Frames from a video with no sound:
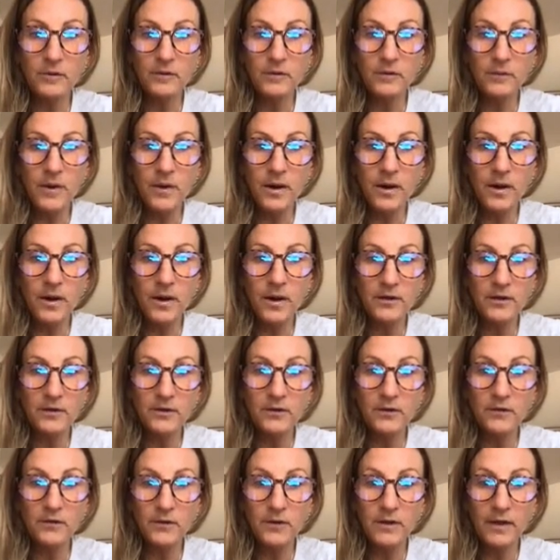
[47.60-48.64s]
as well that
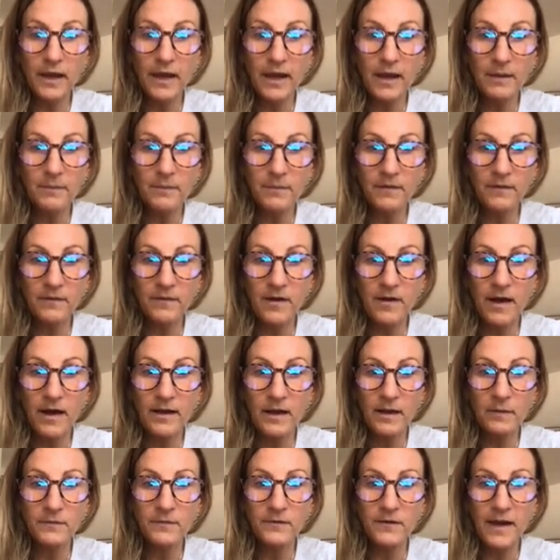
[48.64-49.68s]
you do keep the site
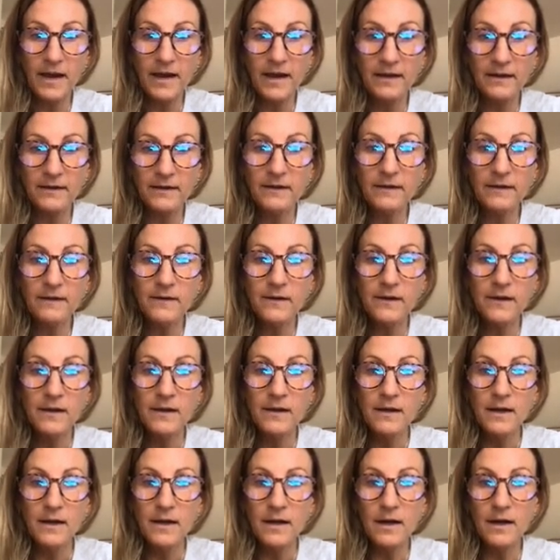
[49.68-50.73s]
updated
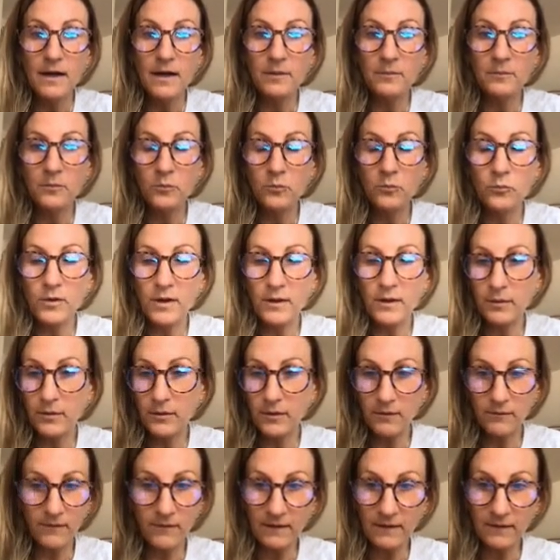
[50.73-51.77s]
with
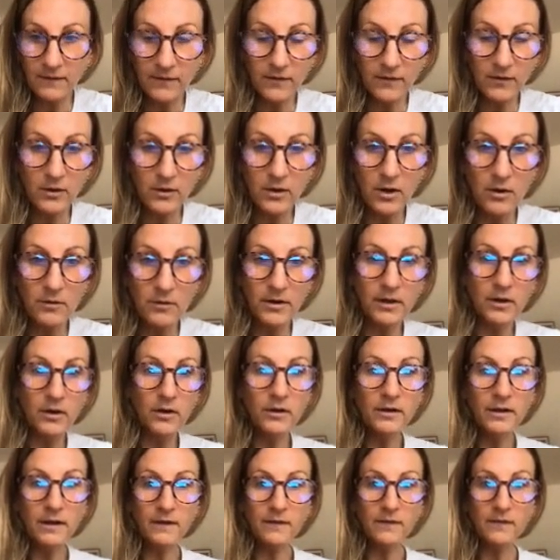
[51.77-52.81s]
events that are going
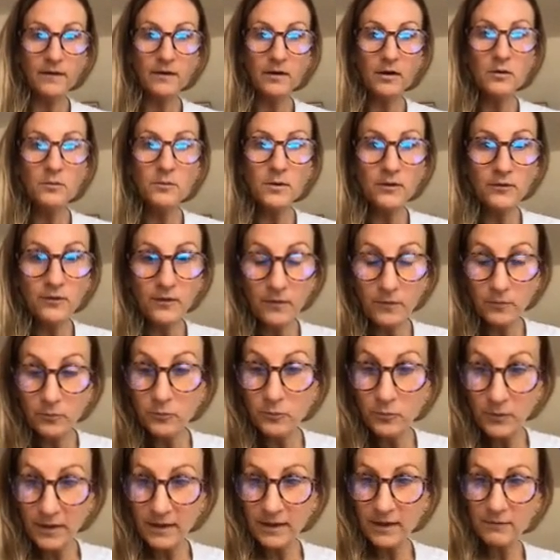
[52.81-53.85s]
on, etc., which is
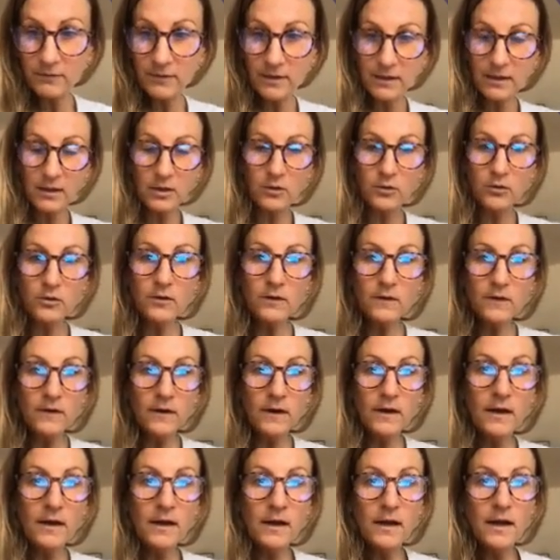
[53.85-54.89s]
really, really good.
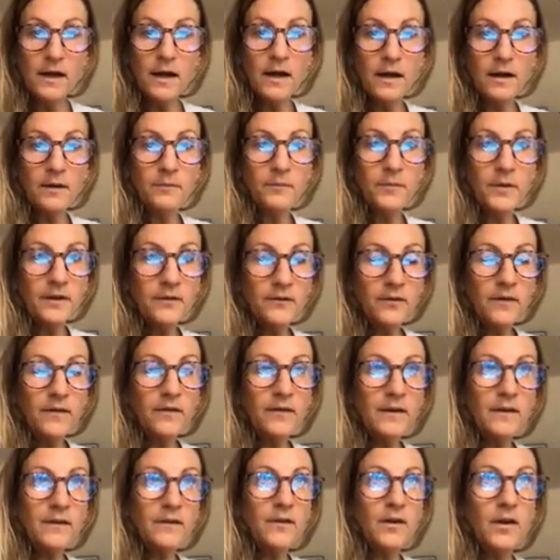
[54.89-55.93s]
But
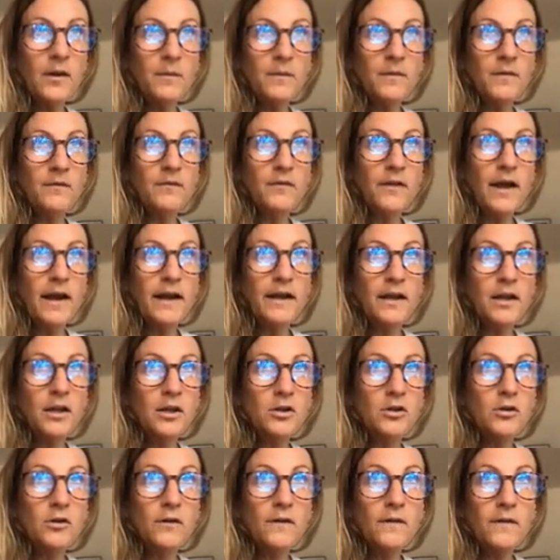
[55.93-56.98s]
just in terms of like
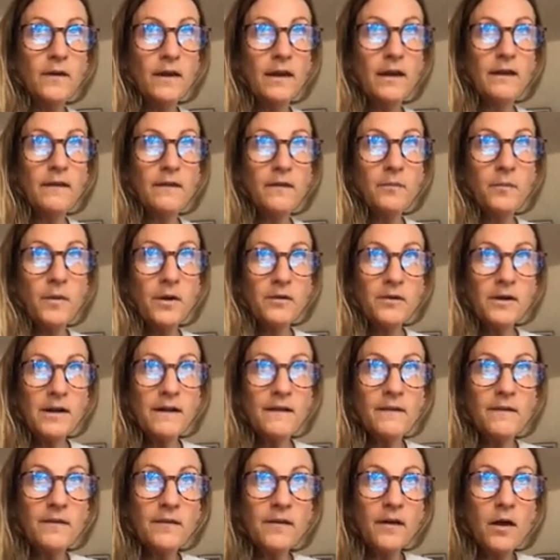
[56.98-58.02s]
user
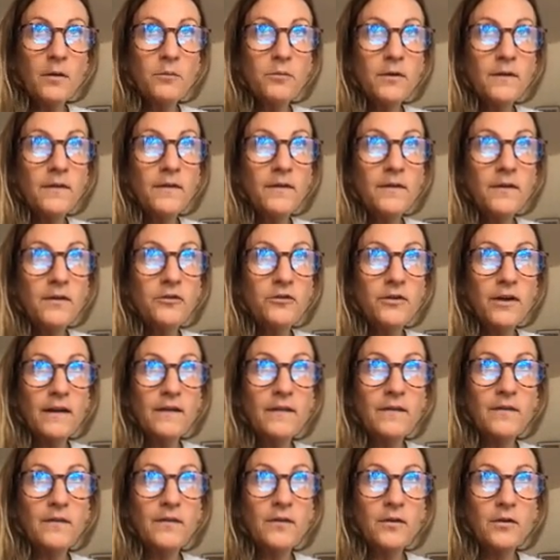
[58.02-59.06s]
experience, I would
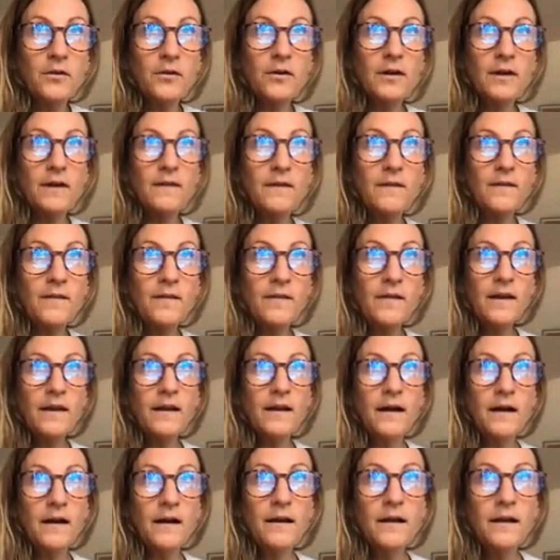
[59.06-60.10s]
suggest to
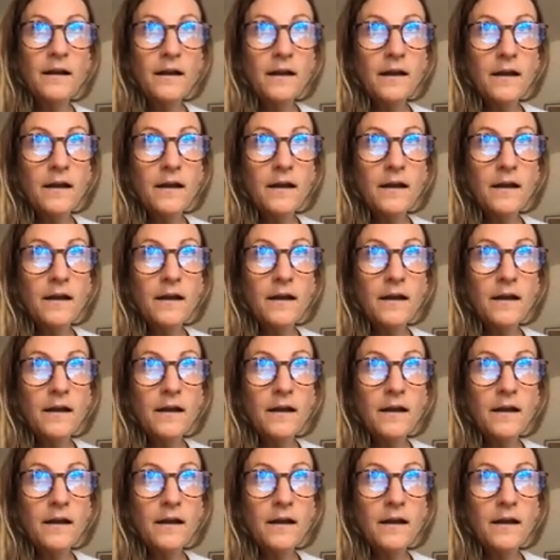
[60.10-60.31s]
consider